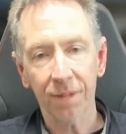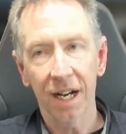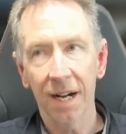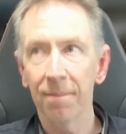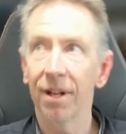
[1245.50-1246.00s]

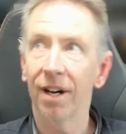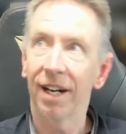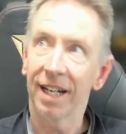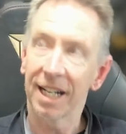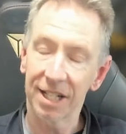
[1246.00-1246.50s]

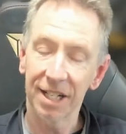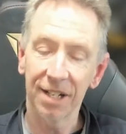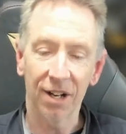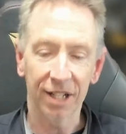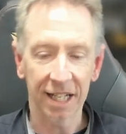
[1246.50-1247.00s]

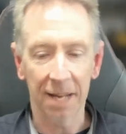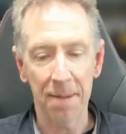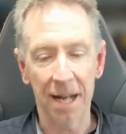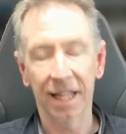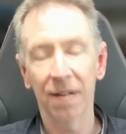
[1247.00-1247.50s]
Actually, I take that
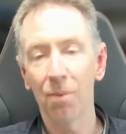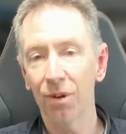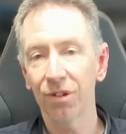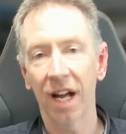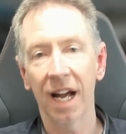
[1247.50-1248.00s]
back. There
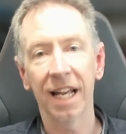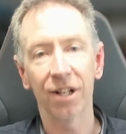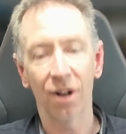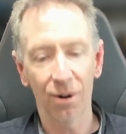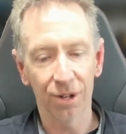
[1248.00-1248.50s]
was a
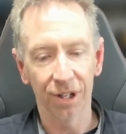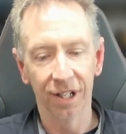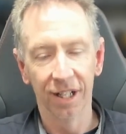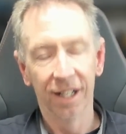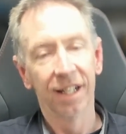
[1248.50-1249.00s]

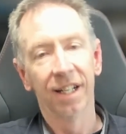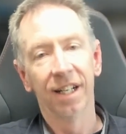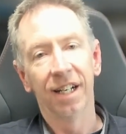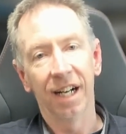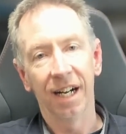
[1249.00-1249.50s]
Kogan
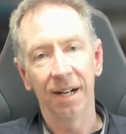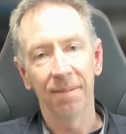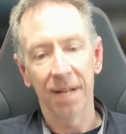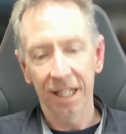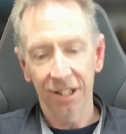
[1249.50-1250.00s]

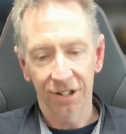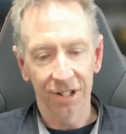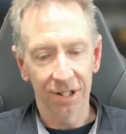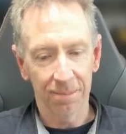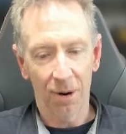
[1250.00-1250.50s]

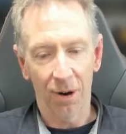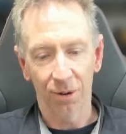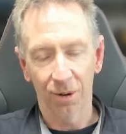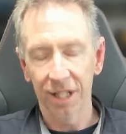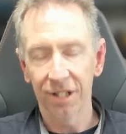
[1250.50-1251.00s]
instant
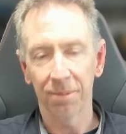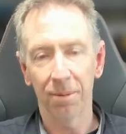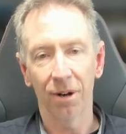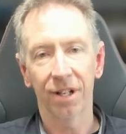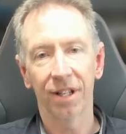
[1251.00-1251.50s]
pot or
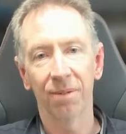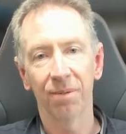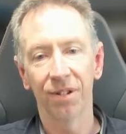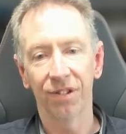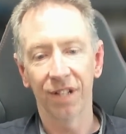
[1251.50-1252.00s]
Instapot that
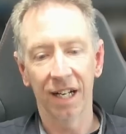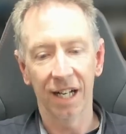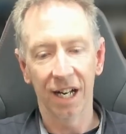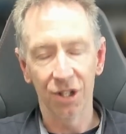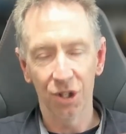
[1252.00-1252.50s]
was
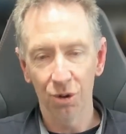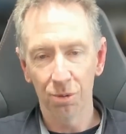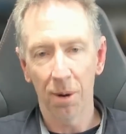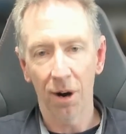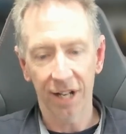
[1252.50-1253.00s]
a dual
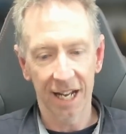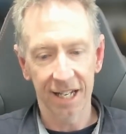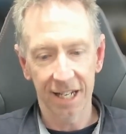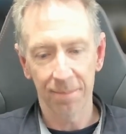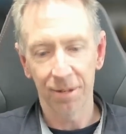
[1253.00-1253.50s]
pot
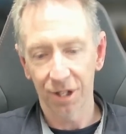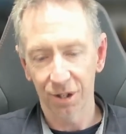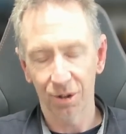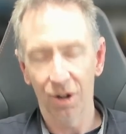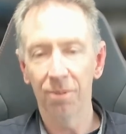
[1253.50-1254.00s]
and temperature
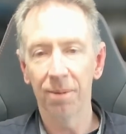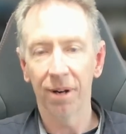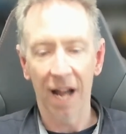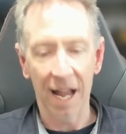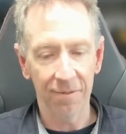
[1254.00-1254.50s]
control,
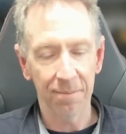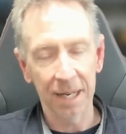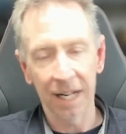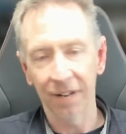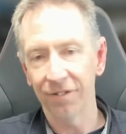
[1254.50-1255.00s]
but I haven't
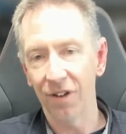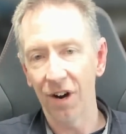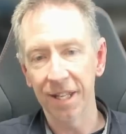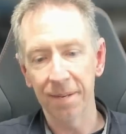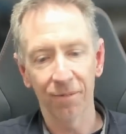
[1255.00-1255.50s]
been able to
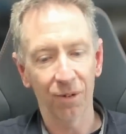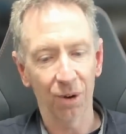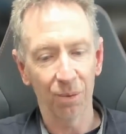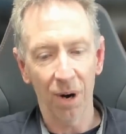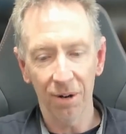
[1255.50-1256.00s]
find them
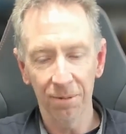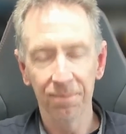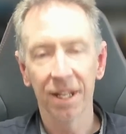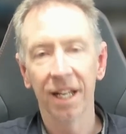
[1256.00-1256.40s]
for a while.